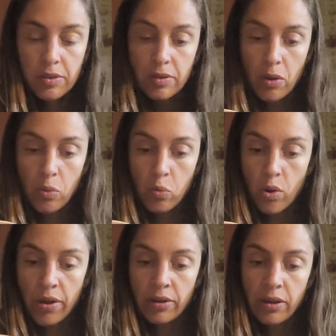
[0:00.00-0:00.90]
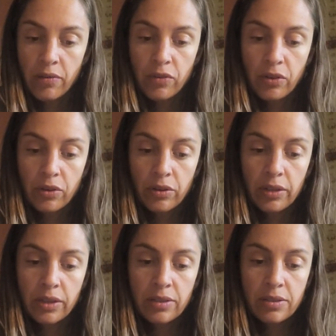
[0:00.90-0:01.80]
So one of the
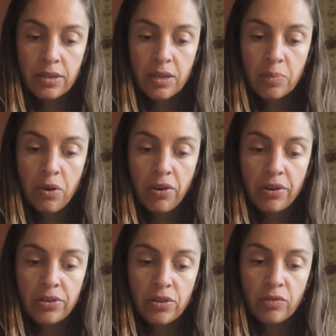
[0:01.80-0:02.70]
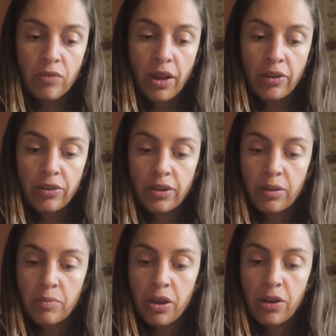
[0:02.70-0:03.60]
earliest tea parties on record in
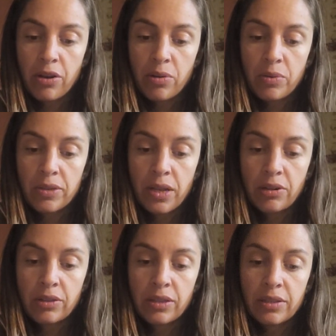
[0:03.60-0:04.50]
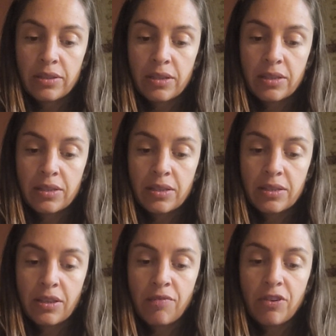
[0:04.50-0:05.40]
America was held in
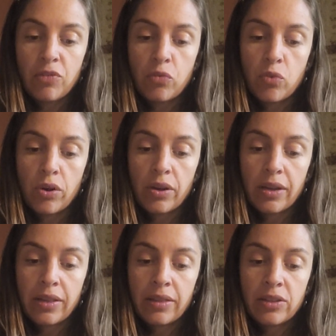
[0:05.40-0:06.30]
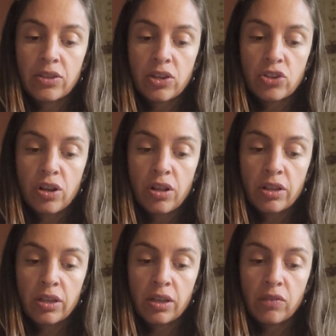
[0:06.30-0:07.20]
1674 in the Dutch
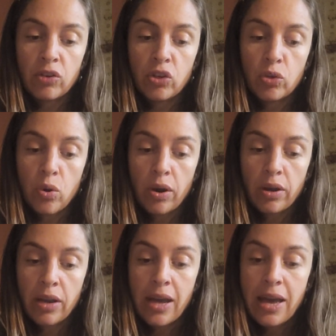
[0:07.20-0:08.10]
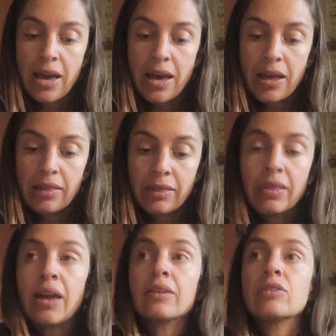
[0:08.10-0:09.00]
colony of New York,
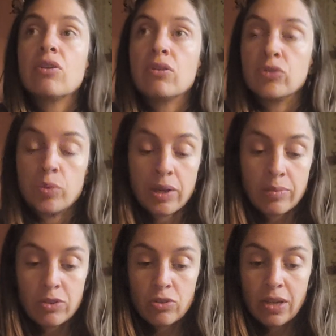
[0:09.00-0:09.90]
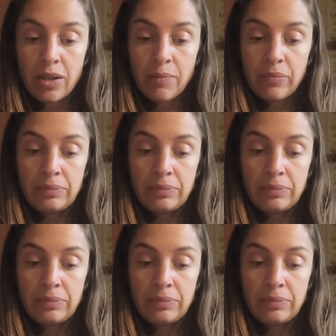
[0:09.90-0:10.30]
then called New Amsterdam.